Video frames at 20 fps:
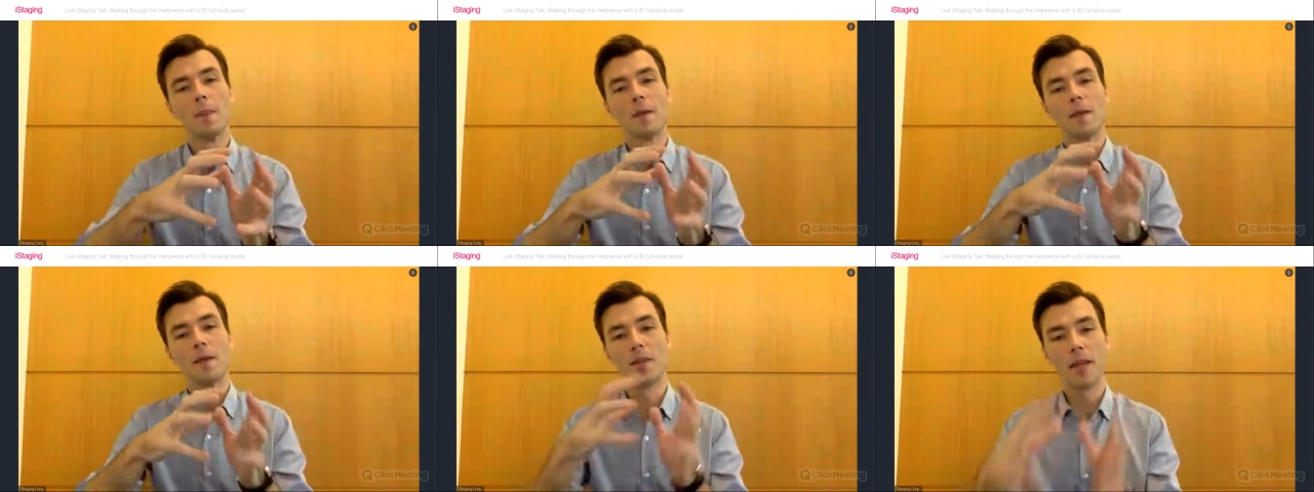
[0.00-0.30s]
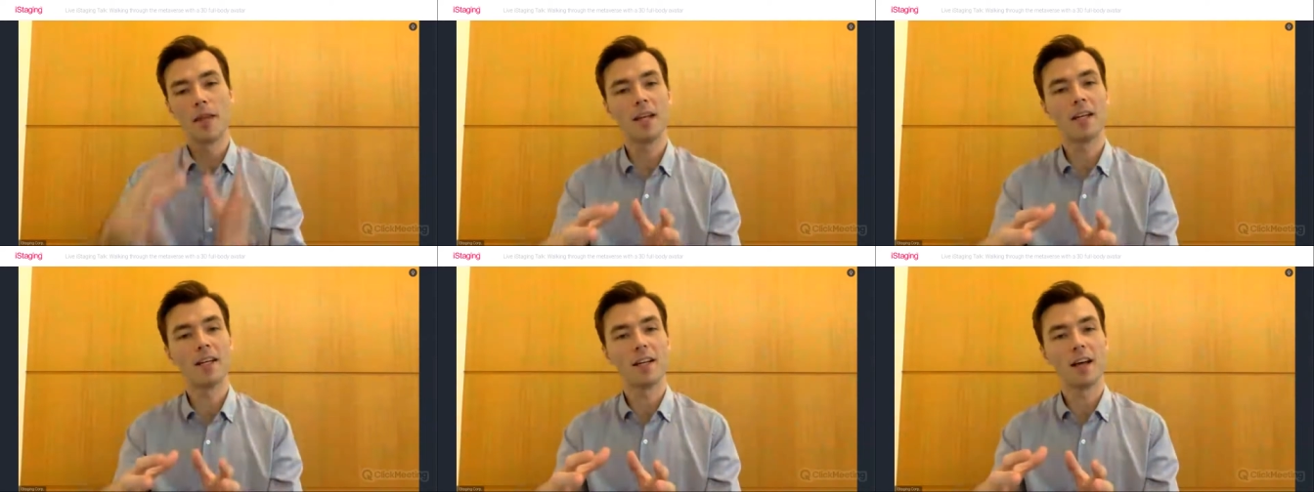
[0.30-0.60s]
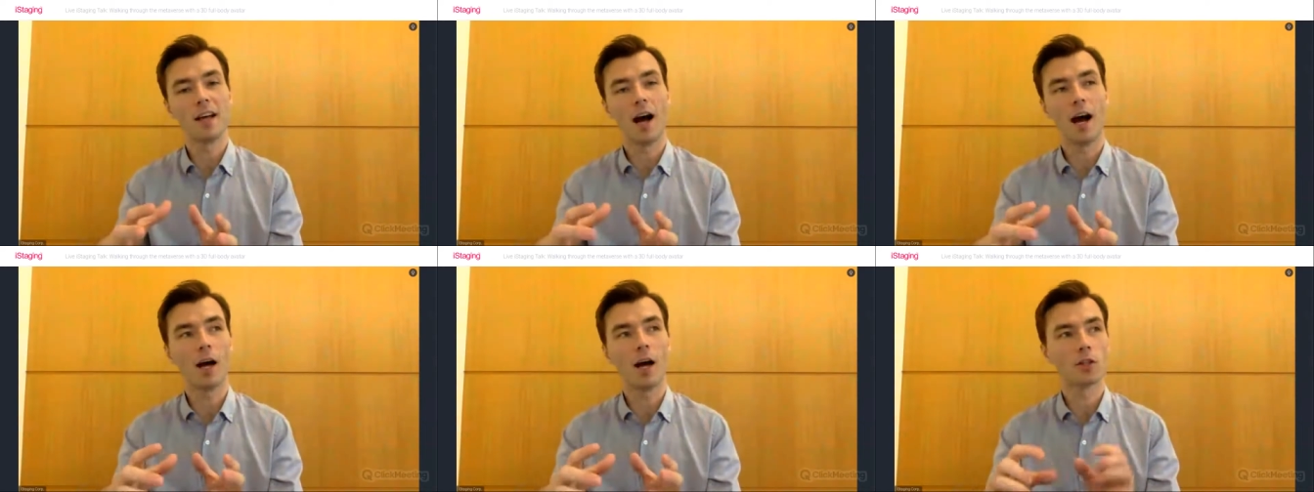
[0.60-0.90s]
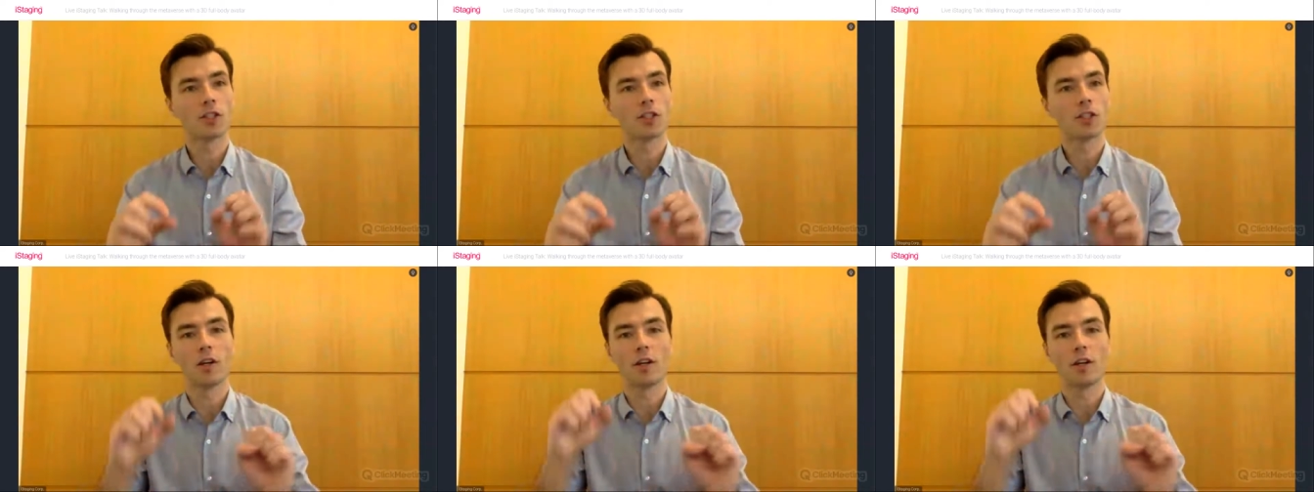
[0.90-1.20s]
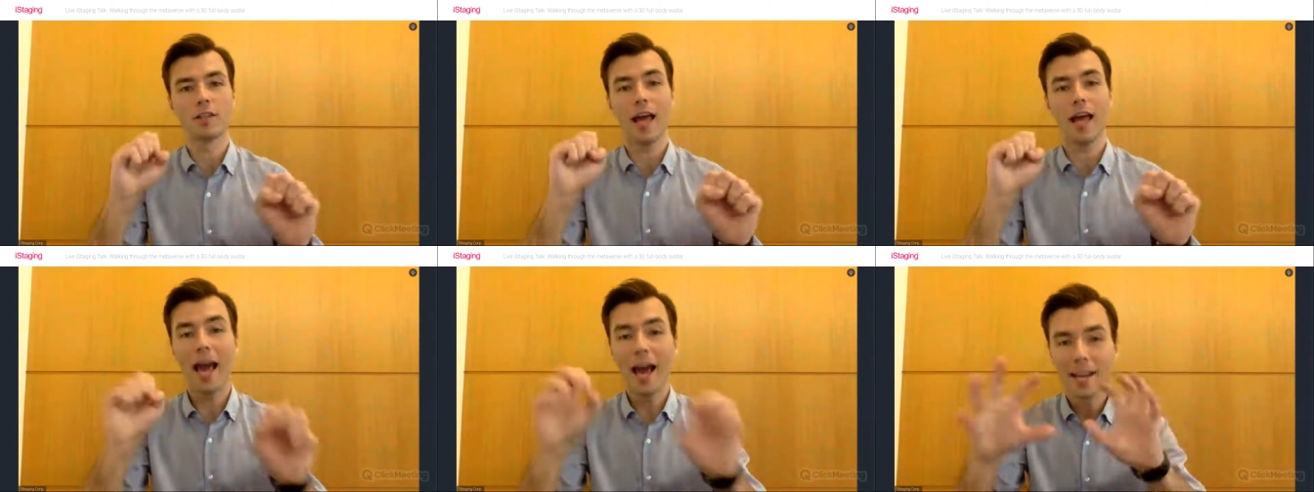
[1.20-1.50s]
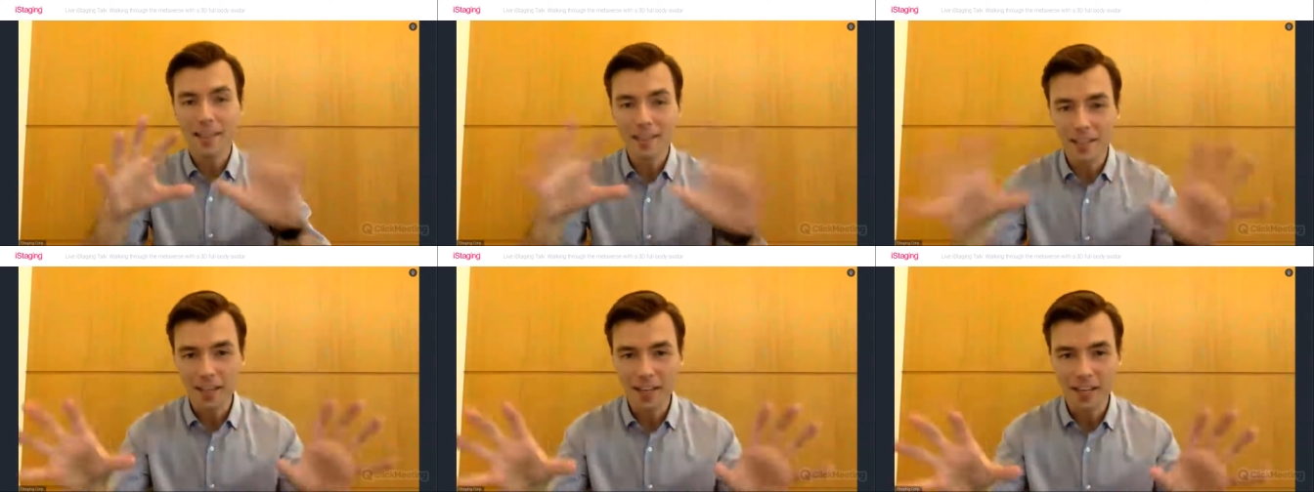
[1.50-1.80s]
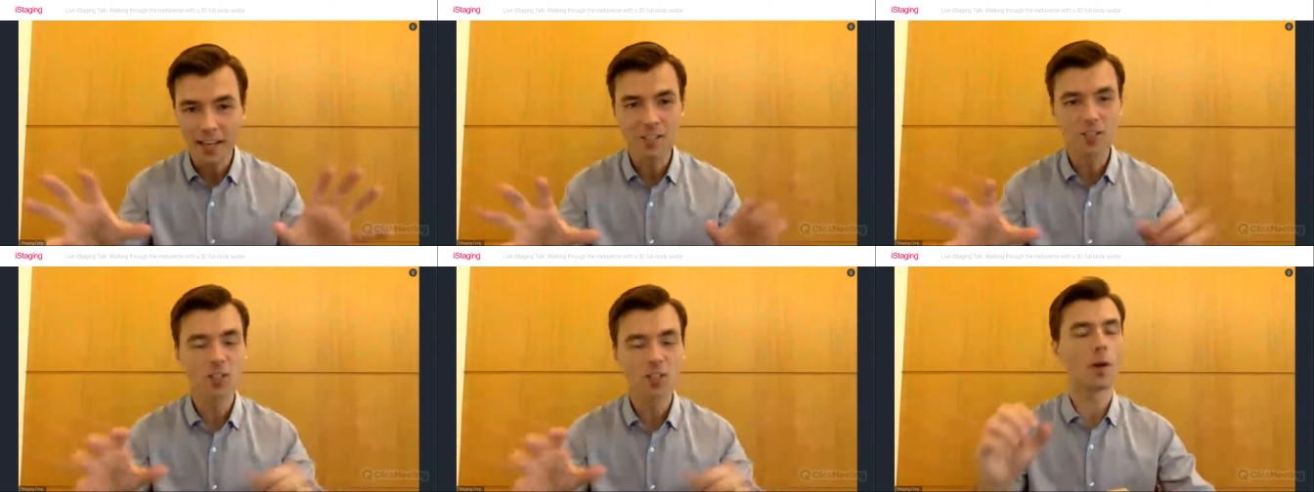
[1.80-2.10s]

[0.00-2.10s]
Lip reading: Then I'll start editing it.